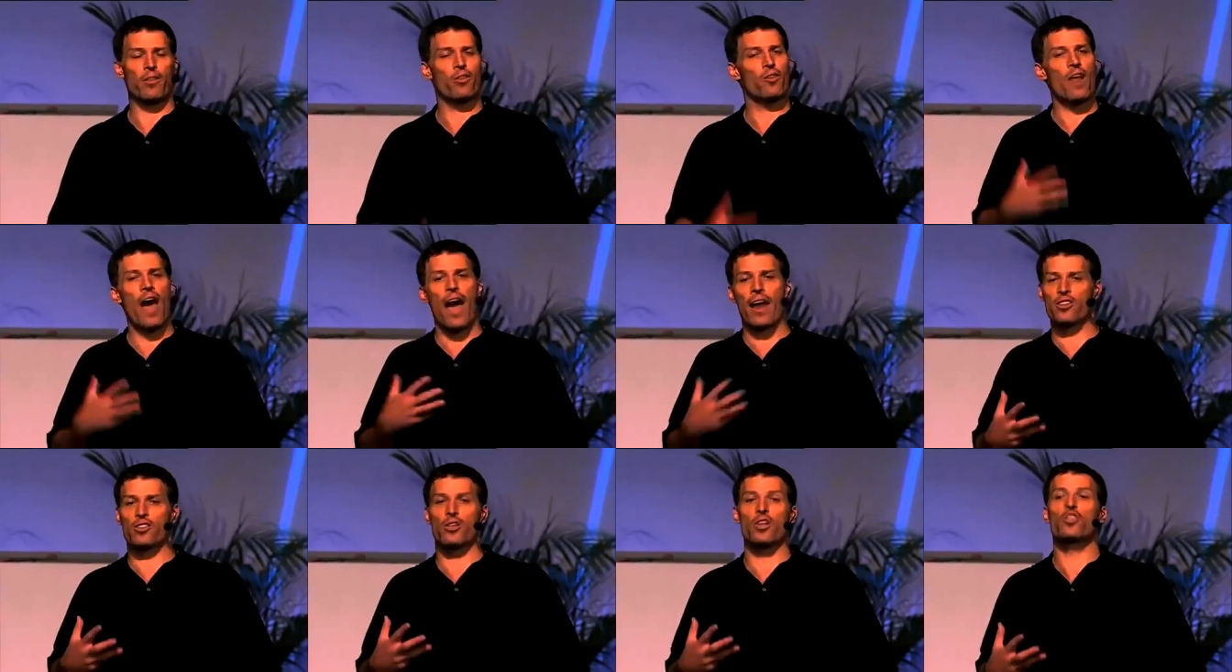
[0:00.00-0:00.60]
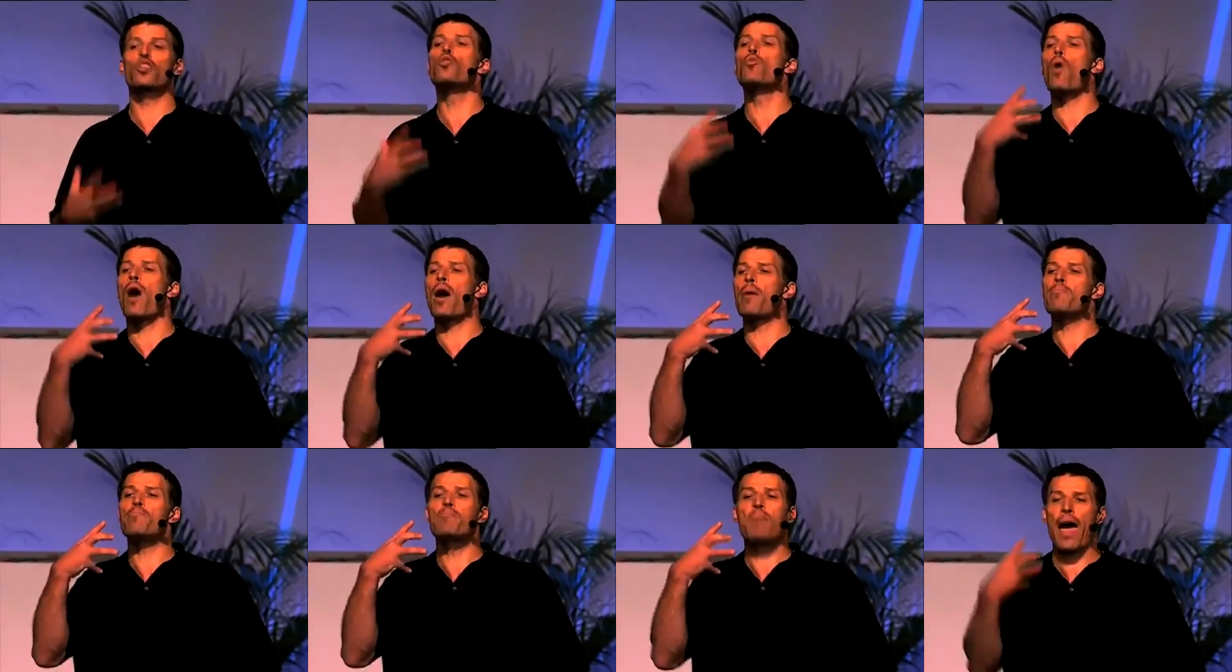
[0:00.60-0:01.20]
They're not as good. You
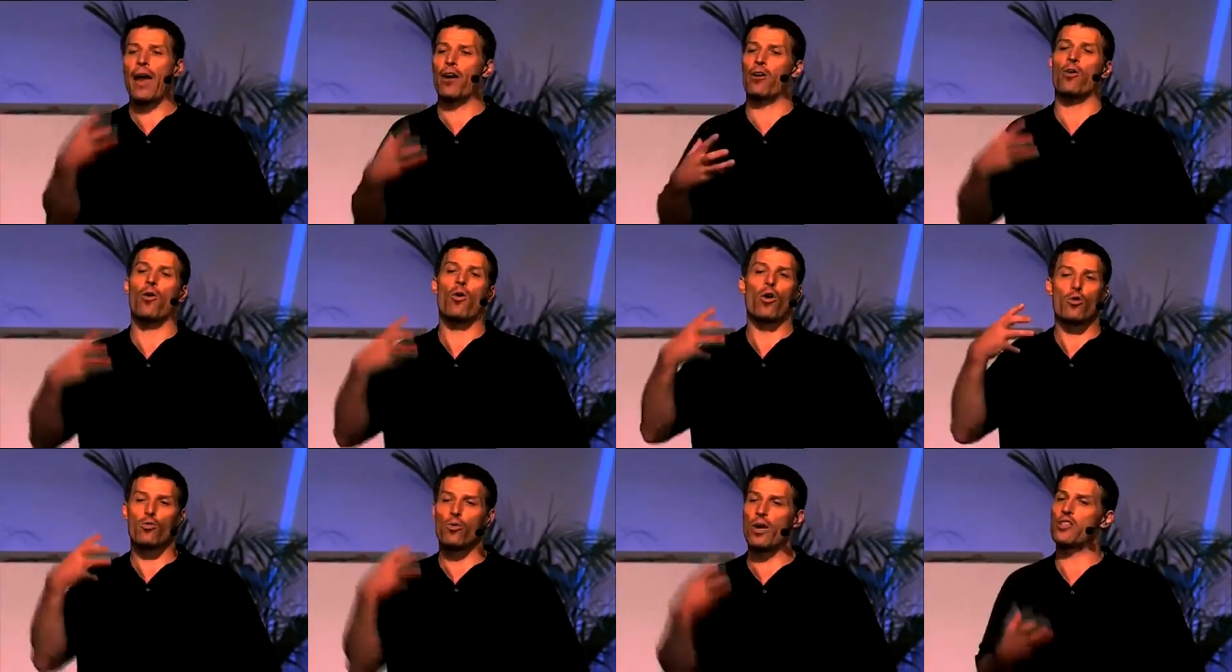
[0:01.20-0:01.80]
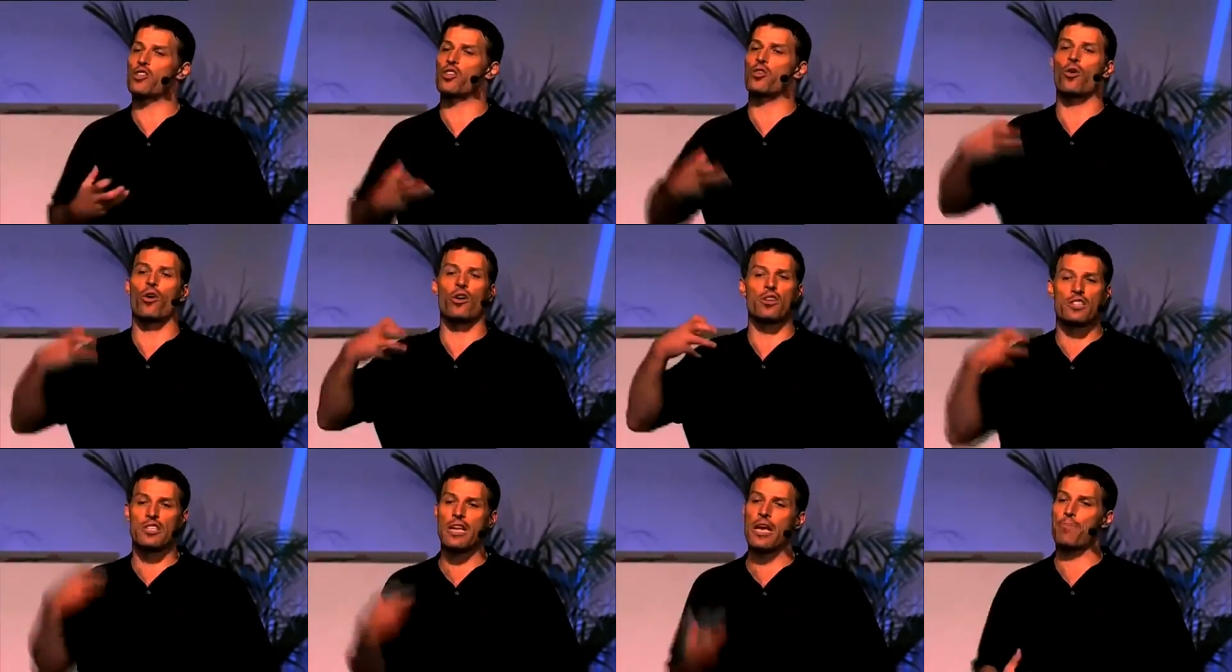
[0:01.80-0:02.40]
want better or richer
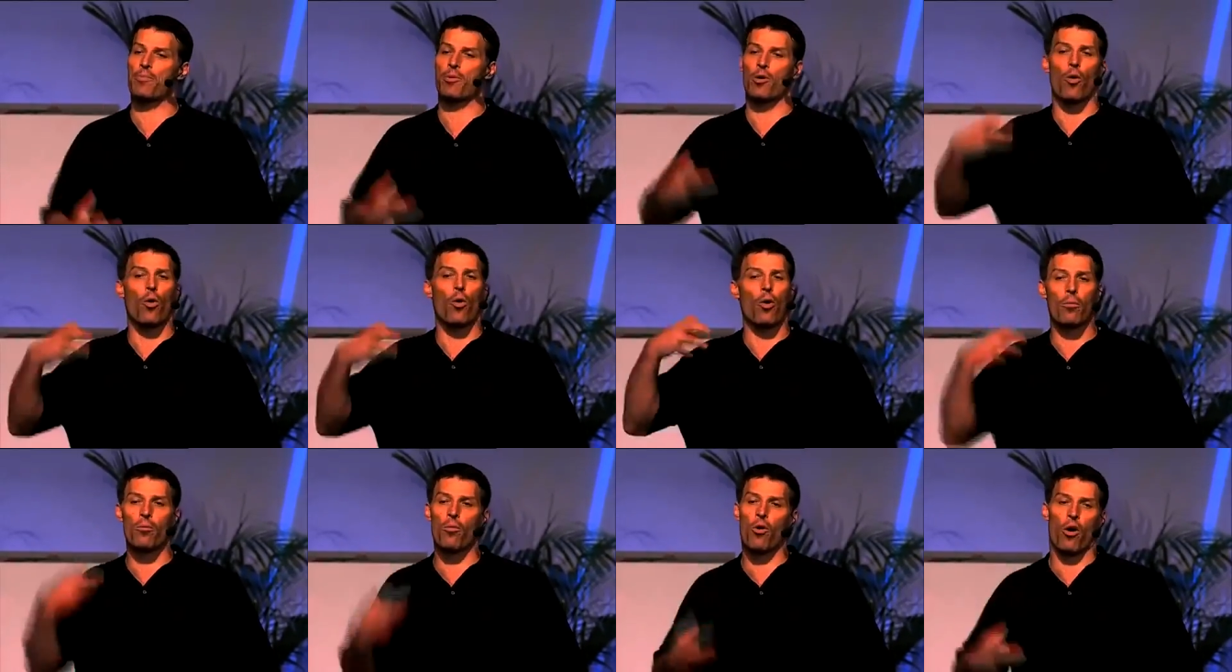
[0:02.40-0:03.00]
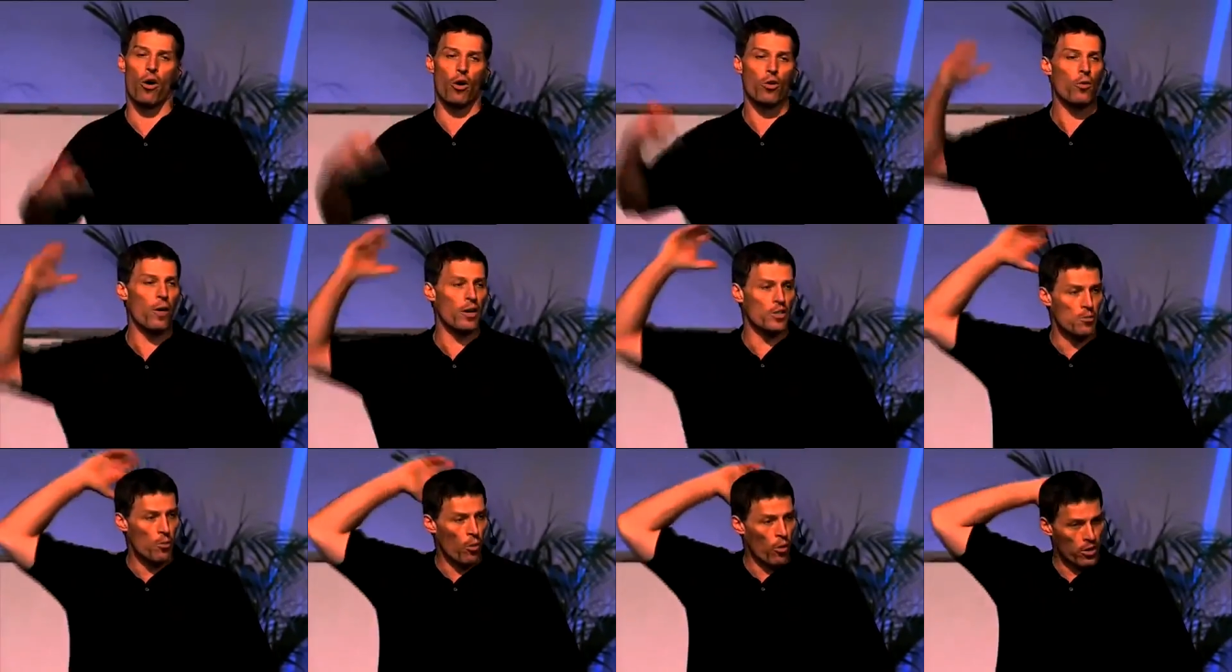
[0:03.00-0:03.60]
or deeper or more. Who
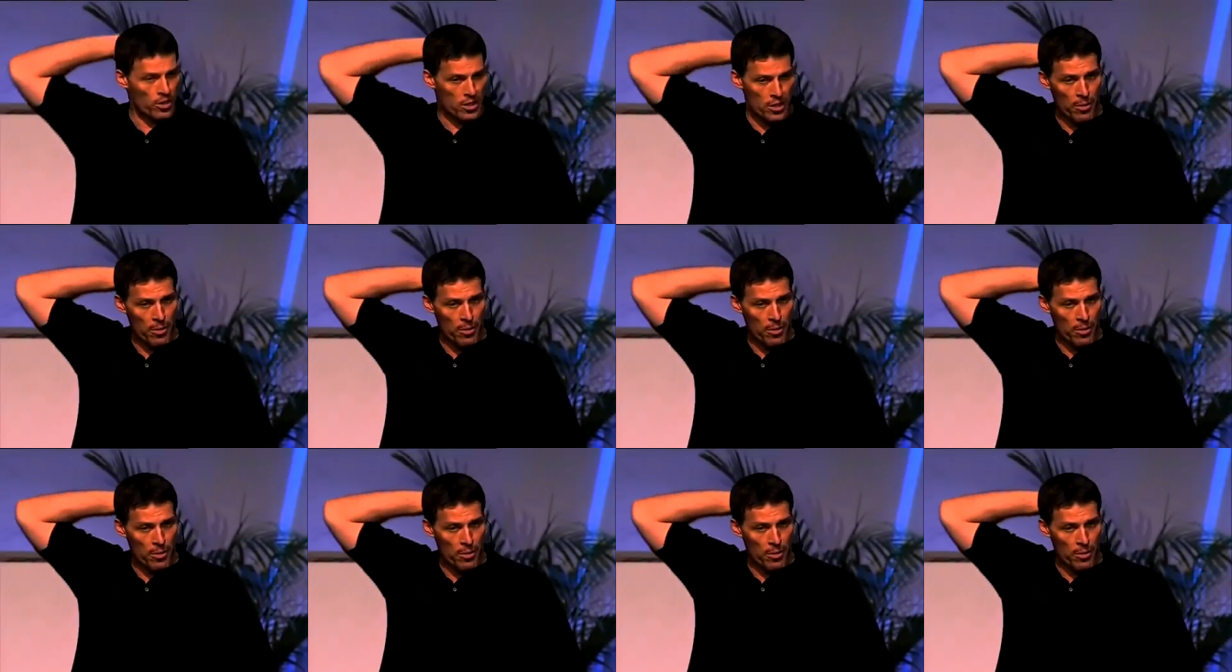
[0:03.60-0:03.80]
wants more in some